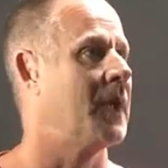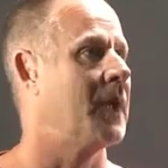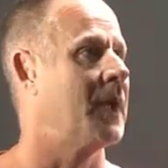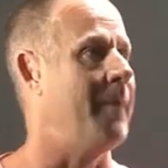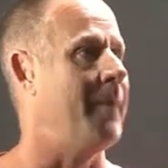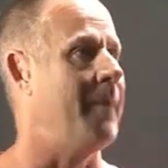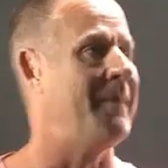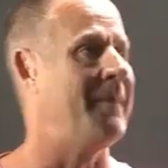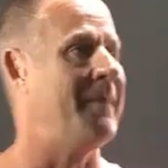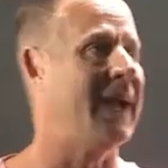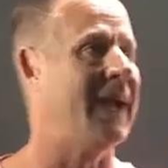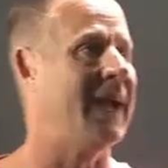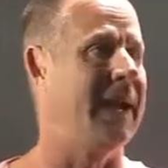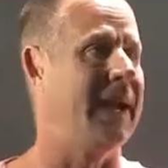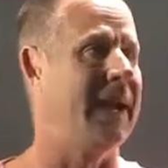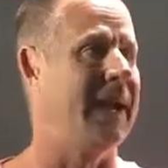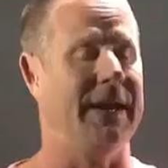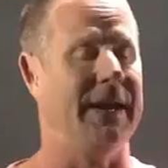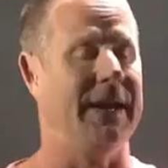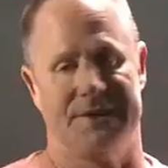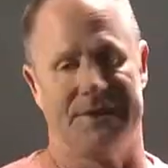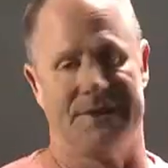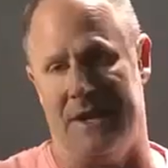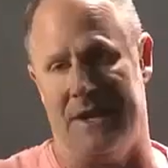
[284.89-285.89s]

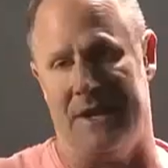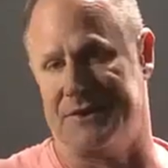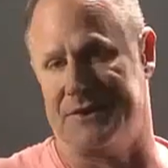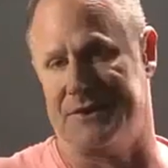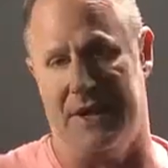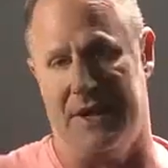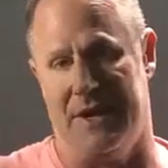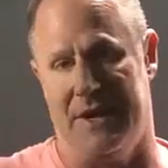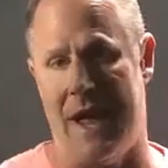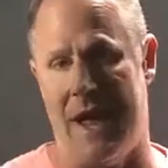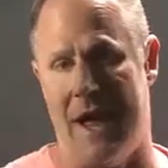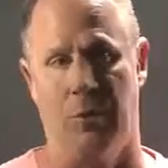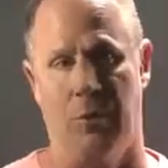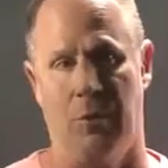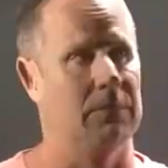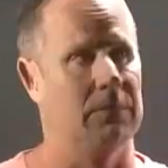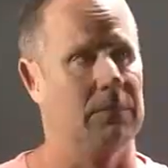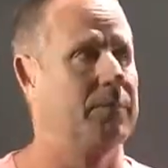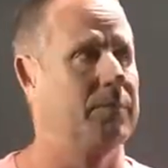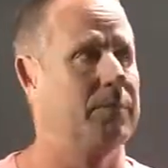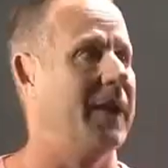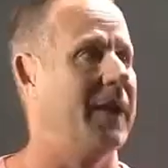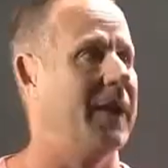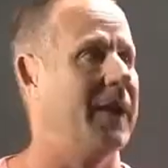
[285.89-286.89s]
Amenities, now see, that
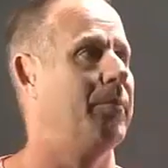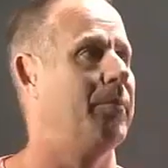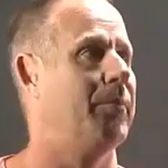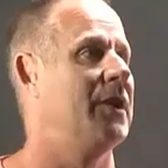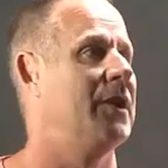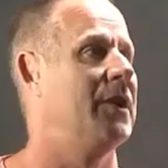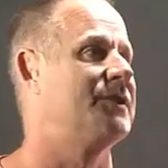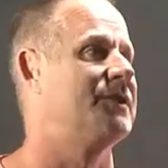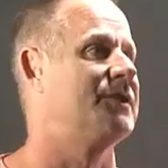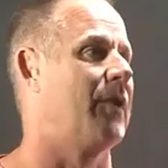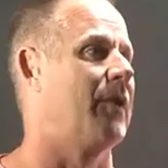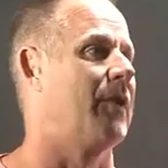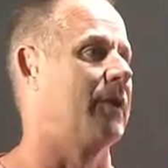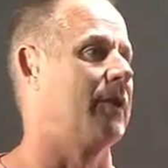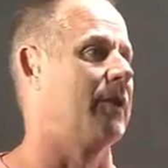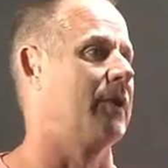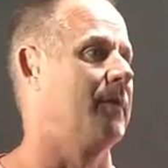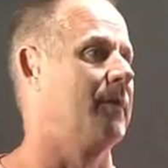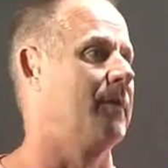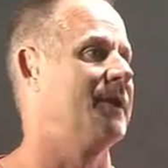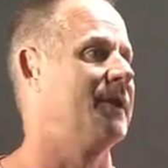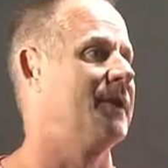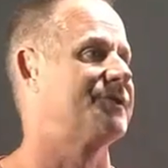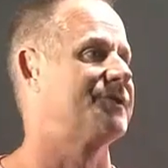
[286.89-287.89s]
would be a bunch of
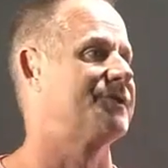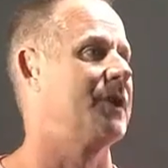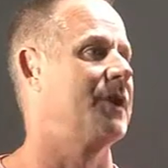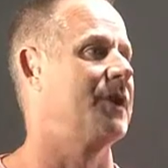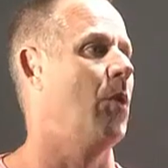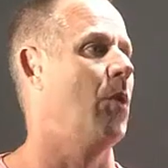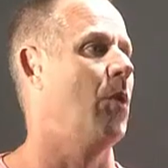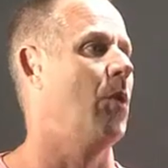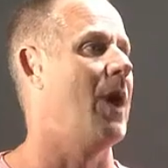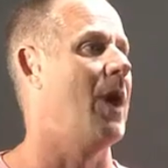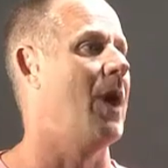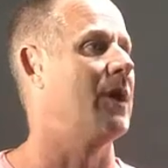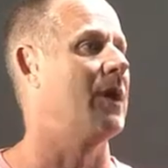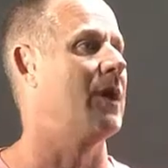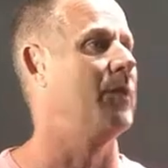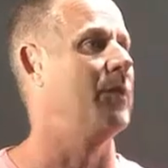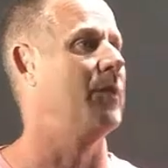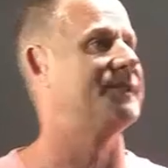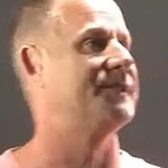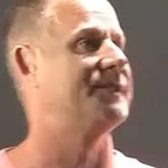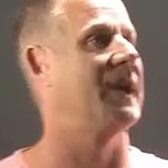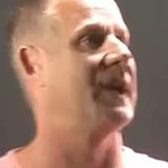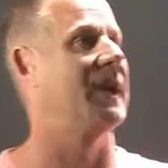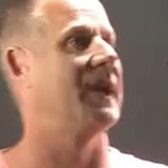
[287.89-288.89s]
arguments. So why don't
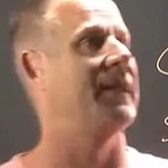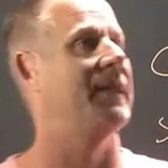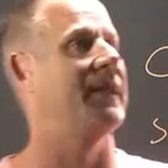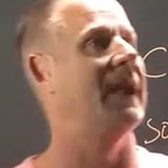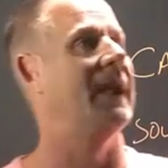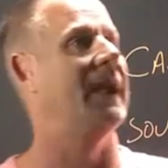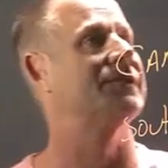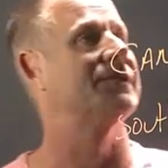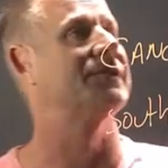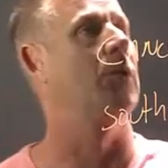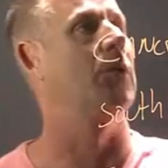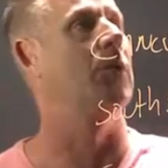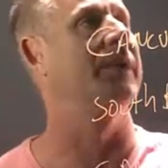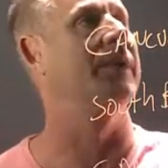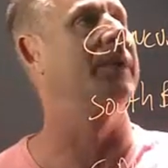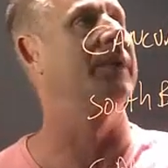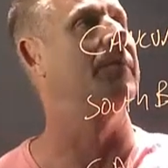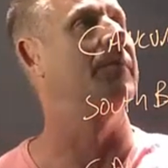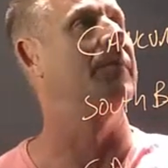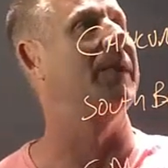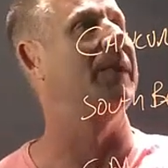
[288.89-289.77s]
we say that is going to